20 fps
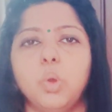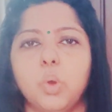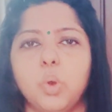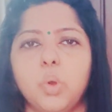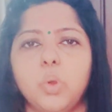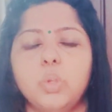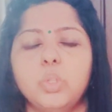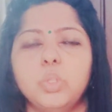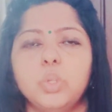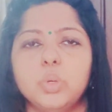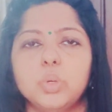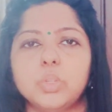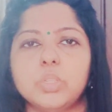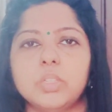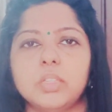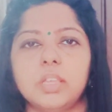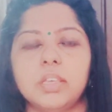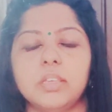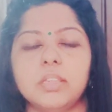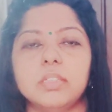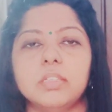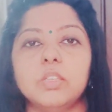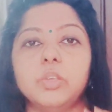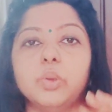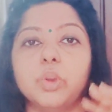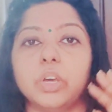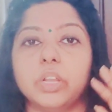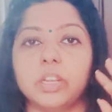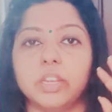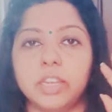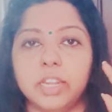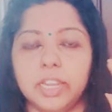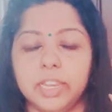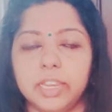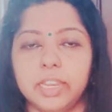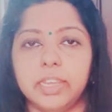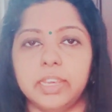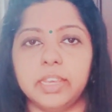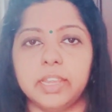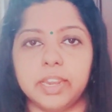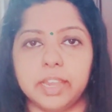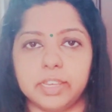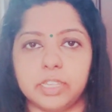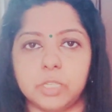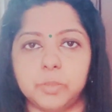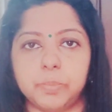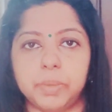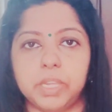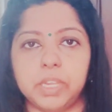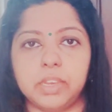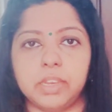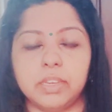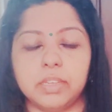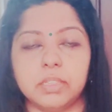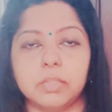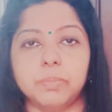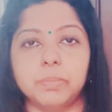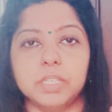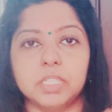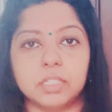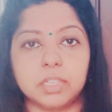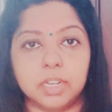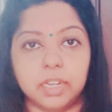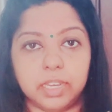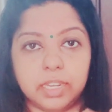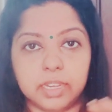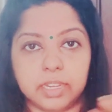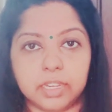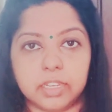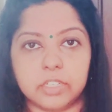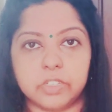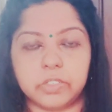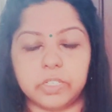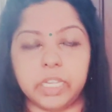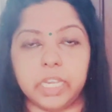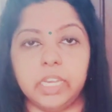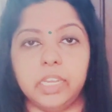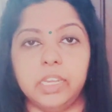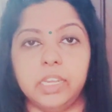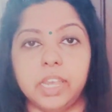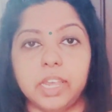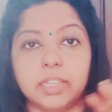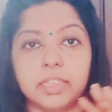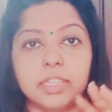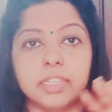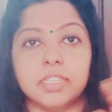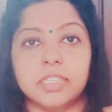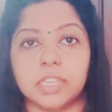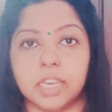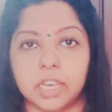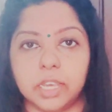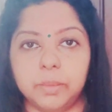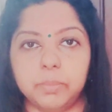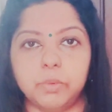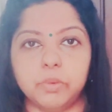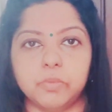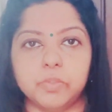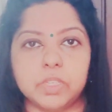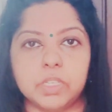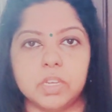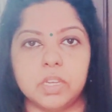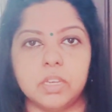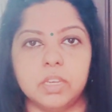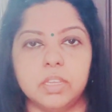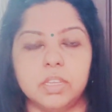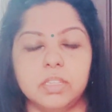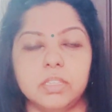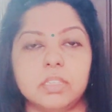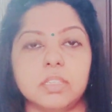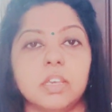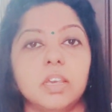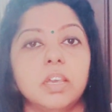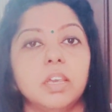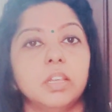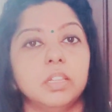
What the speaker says: All those things, your clinical experience, means clinical training at the time of studies,